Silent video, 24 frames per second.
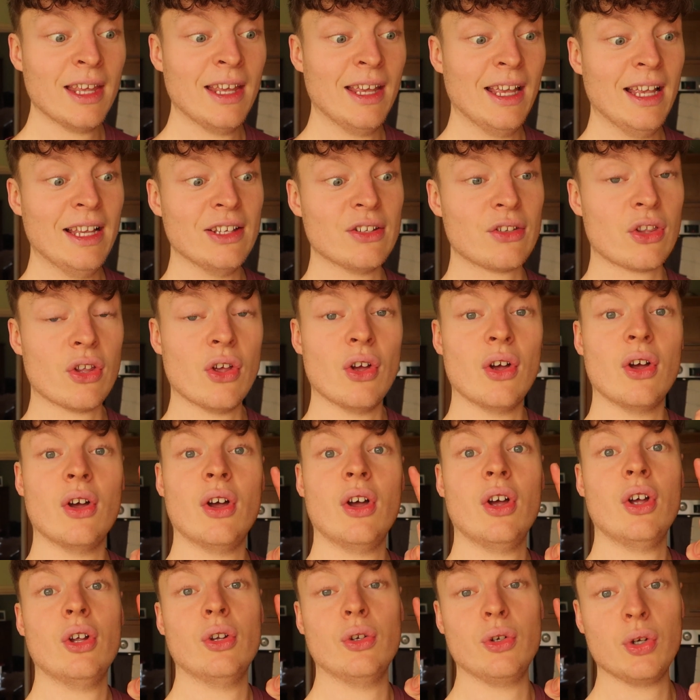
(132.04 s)
is that,
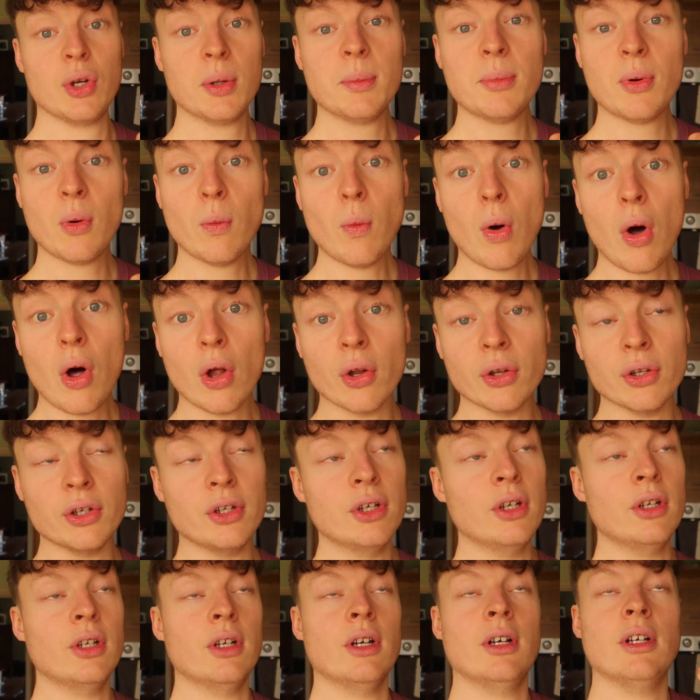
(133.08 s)
number one,
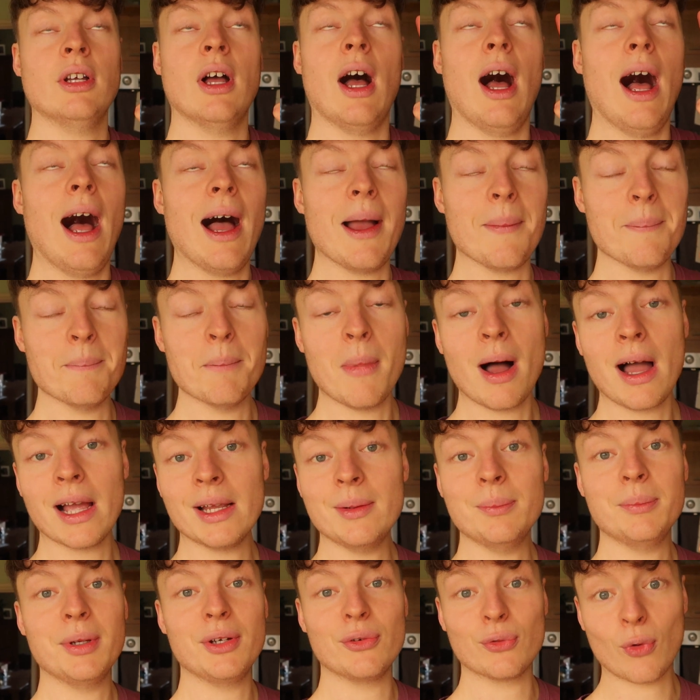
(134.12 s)
I
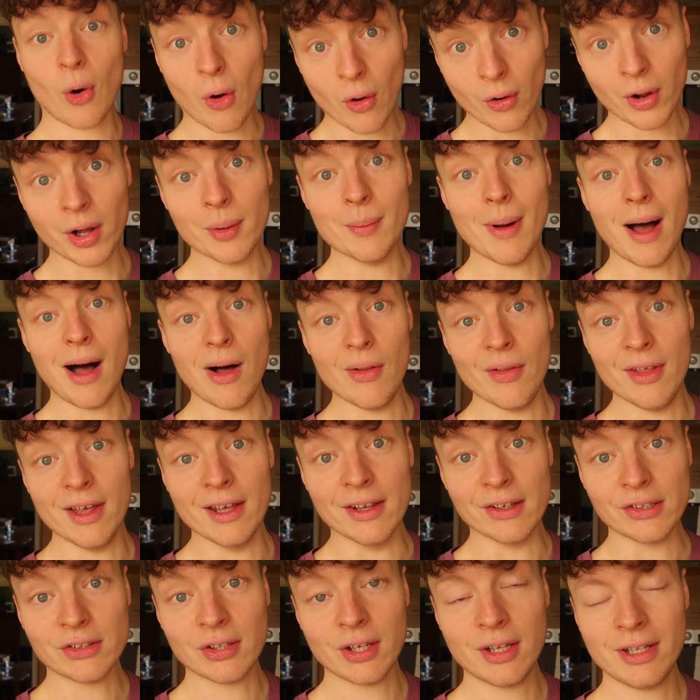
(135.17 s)
might be wrong about
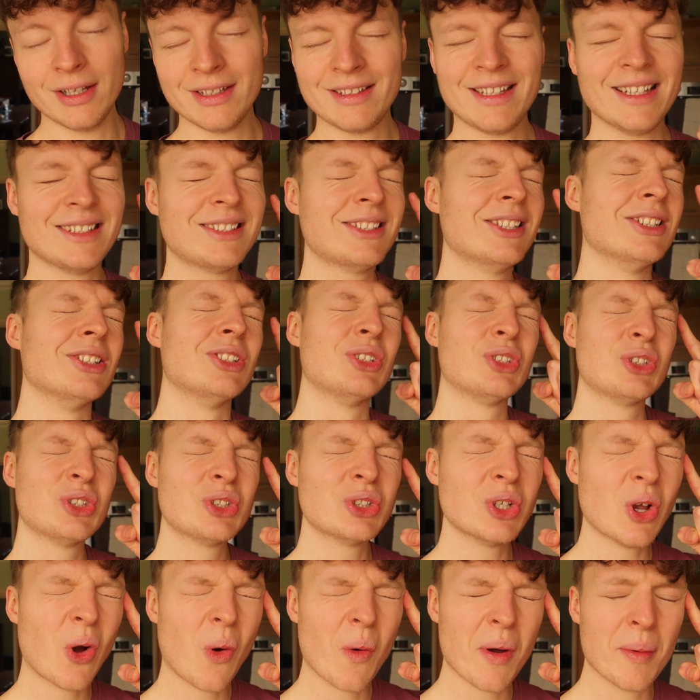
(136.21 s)
this. This is
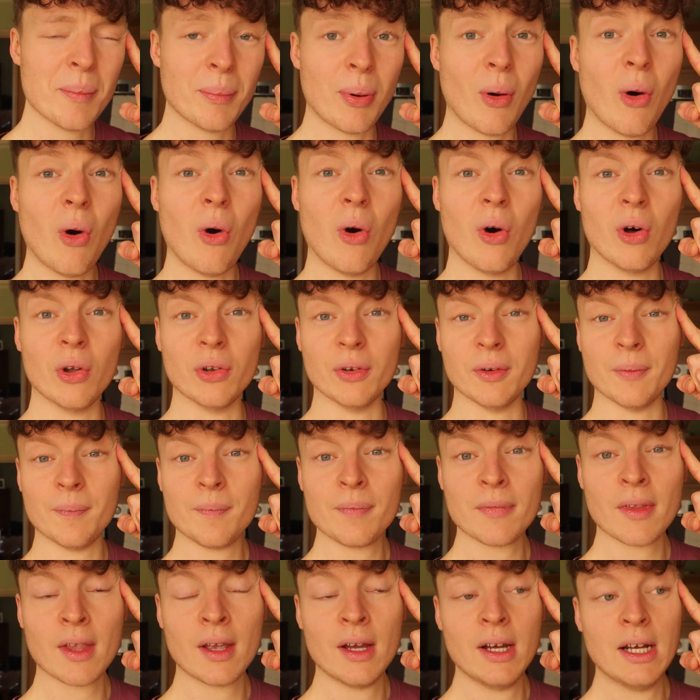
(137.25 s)
so important.
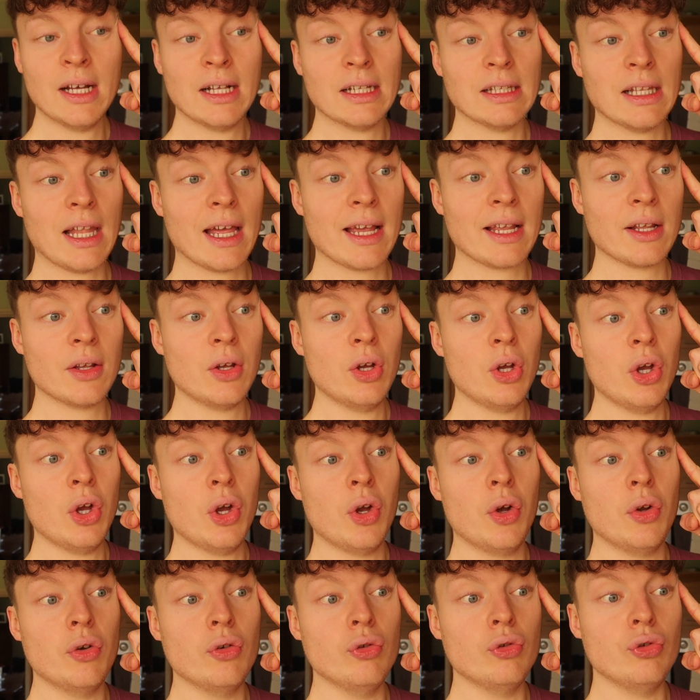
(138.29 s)
Like,
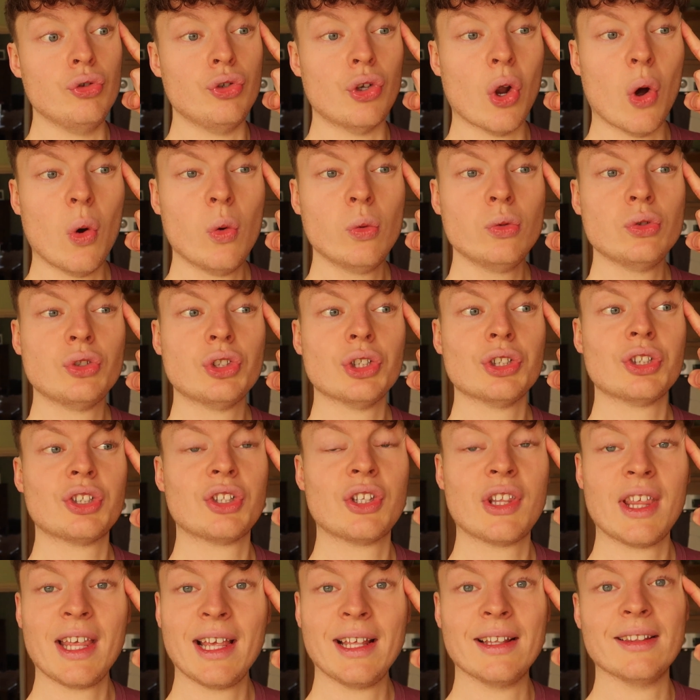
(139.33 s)
don't just
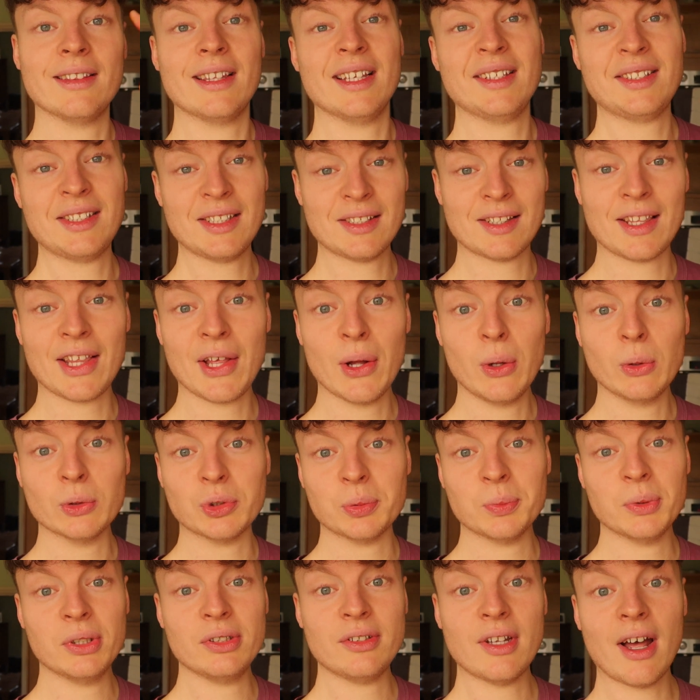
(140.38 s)
think this is the
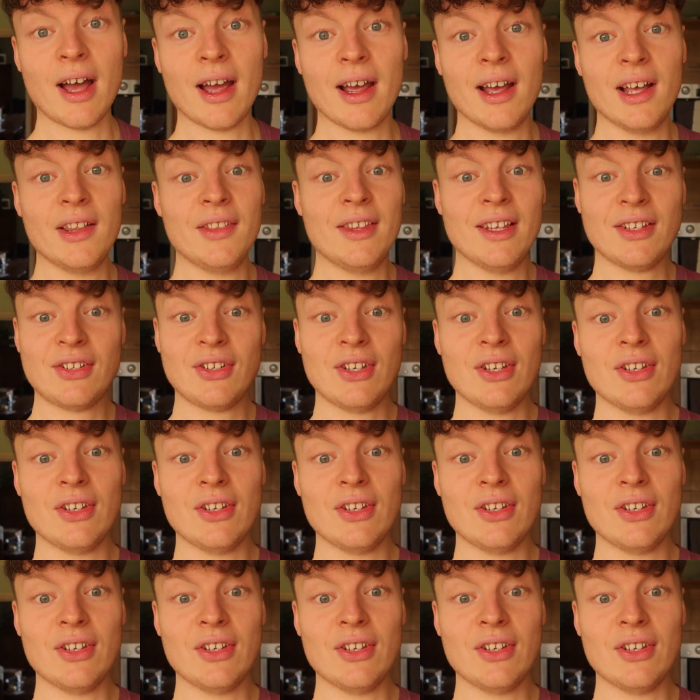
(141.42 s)
ultimate diet, this